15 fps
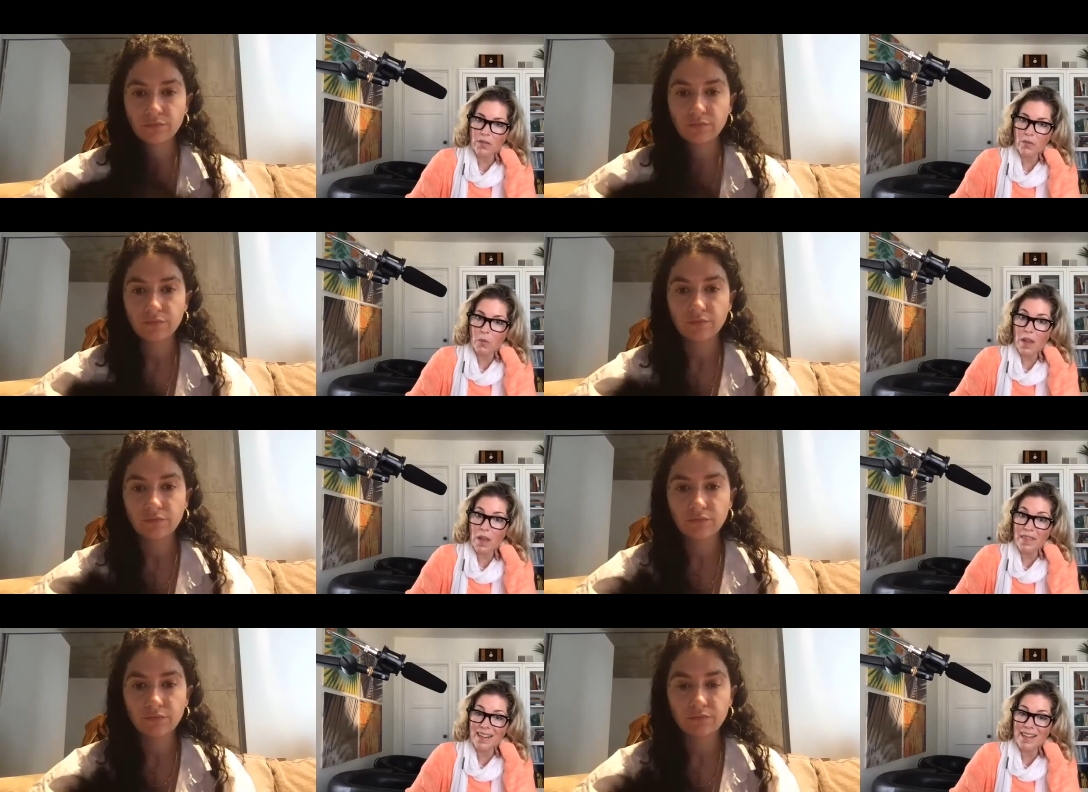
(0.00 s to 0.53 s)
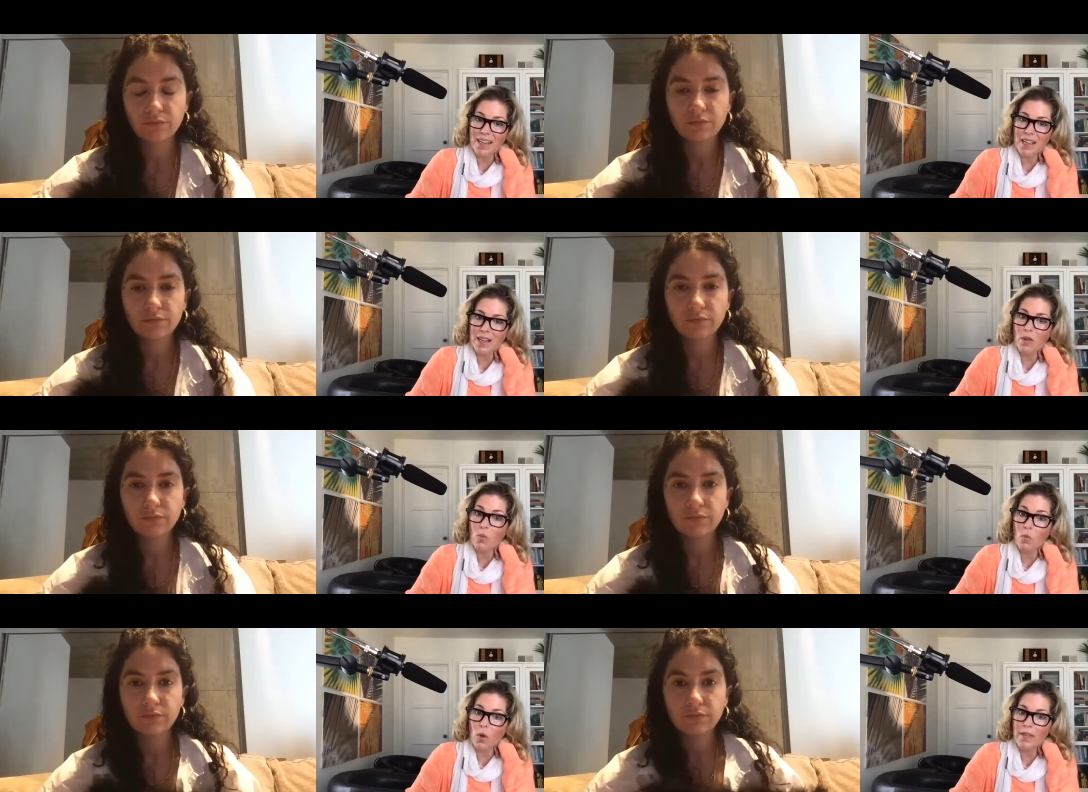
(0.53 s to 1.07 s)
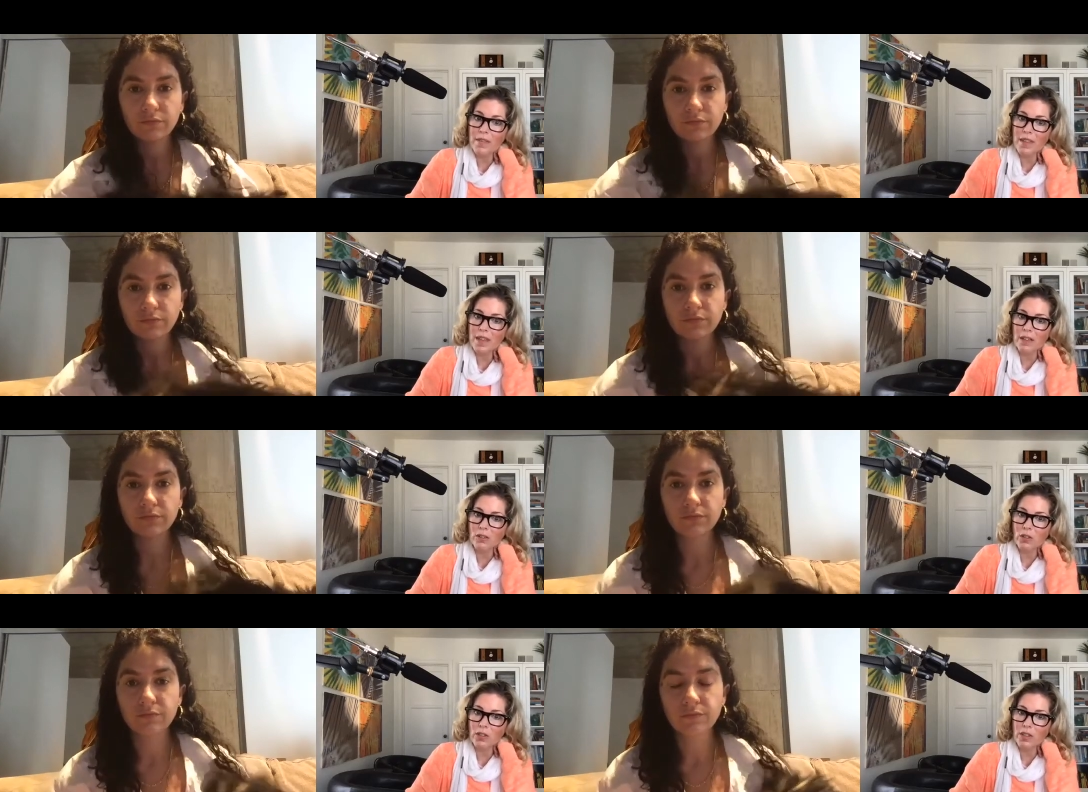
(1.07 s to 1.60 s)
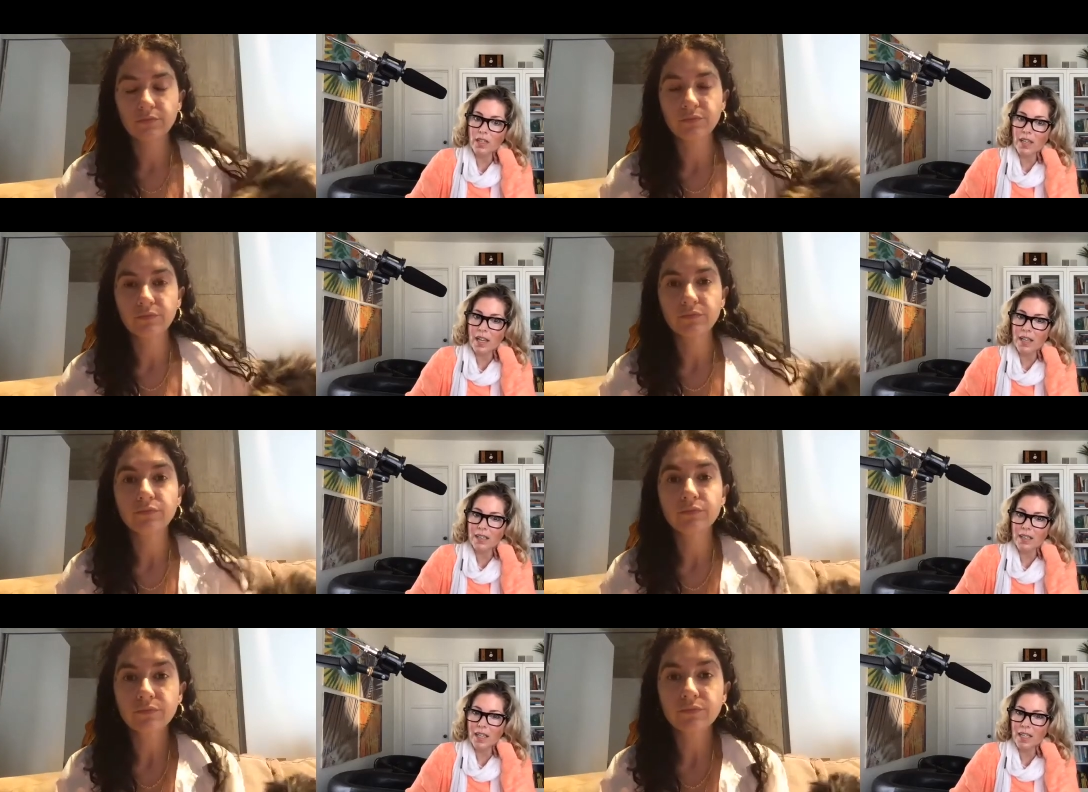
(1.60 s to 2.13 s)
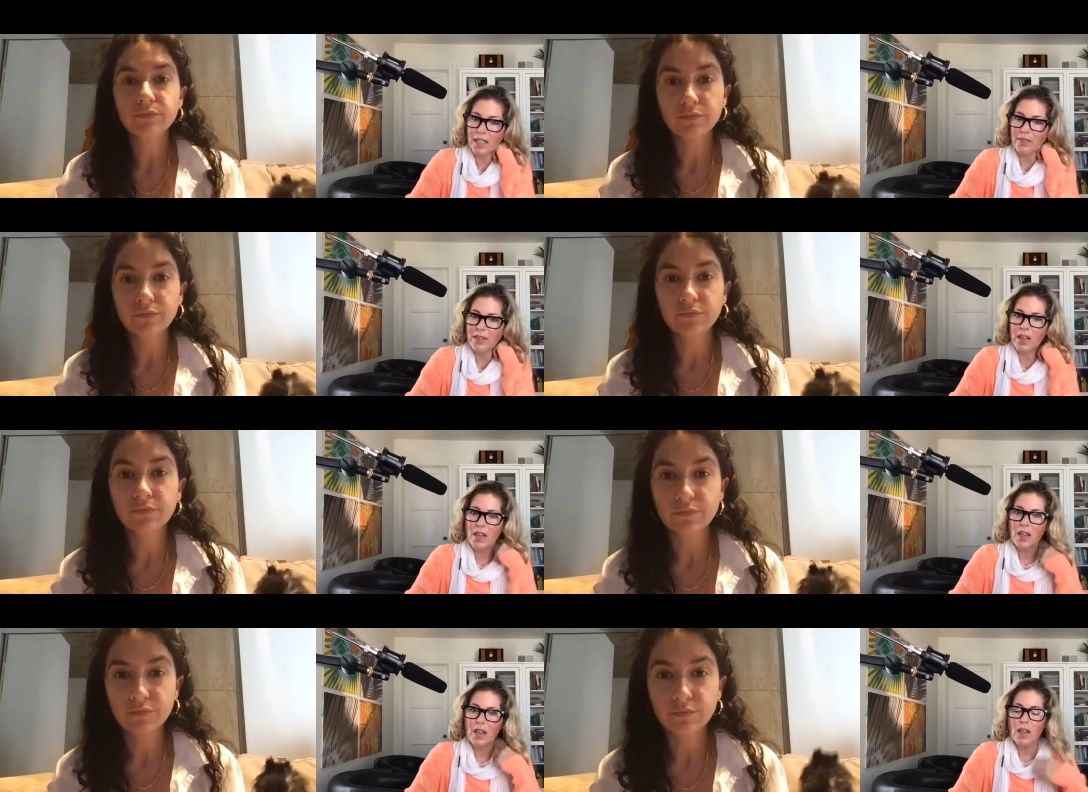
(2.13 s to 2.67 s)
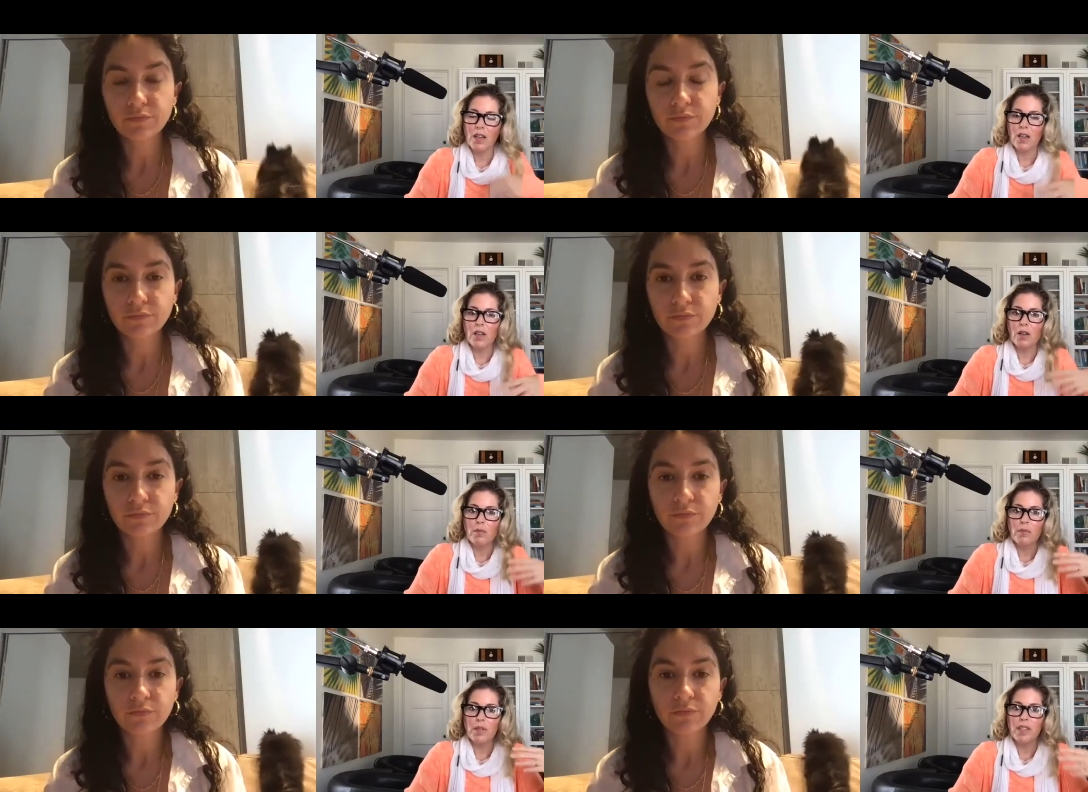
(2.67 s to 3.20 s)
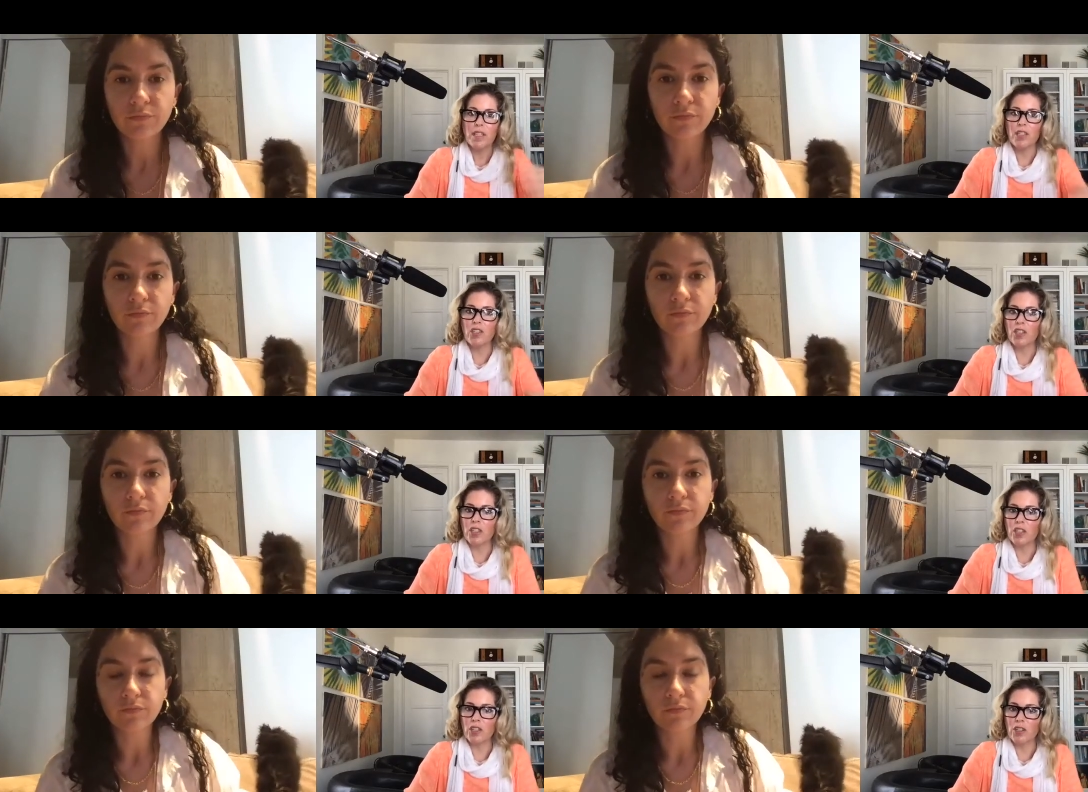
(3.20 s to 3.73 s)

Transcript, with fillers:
Speaker 1: what they need and what they are looking at and kind of position.